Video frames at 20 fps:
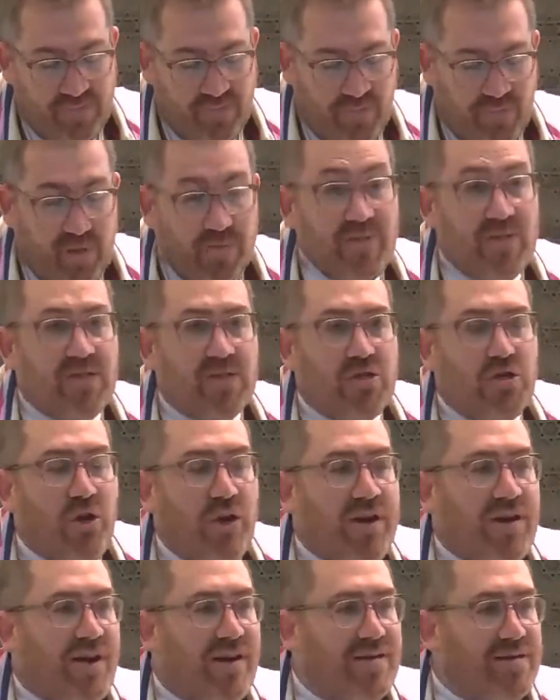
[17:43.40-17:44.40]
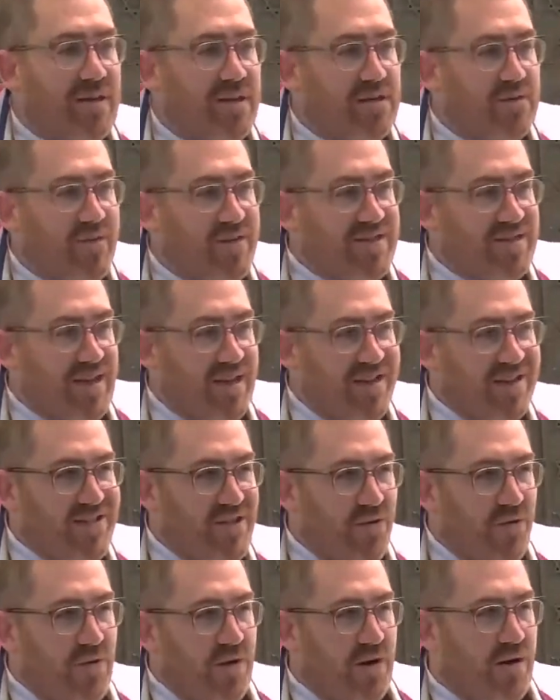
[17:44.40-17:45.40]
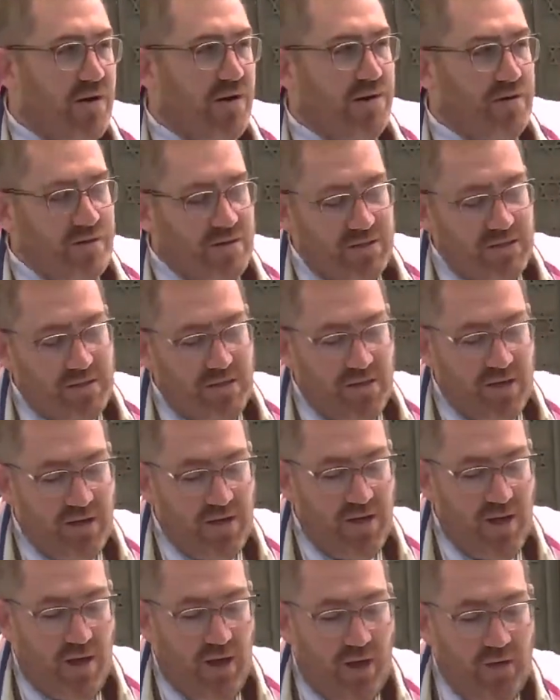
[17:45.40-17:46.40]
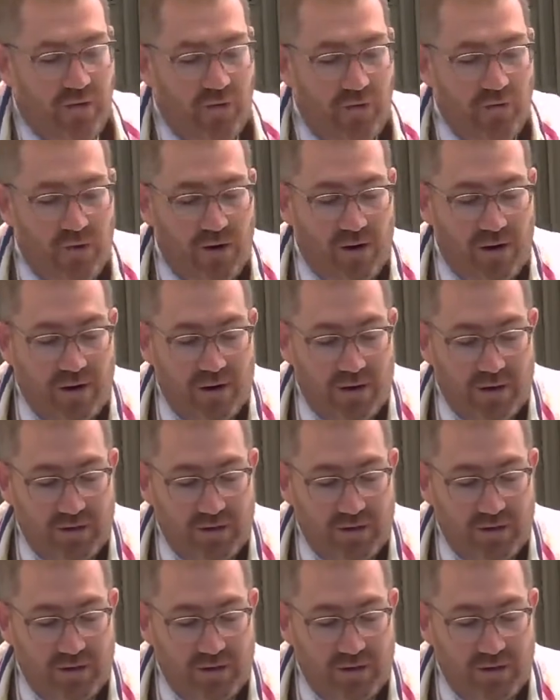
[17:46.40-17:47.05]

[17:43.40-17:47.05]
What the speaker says: Please join us as we sing the words, all the world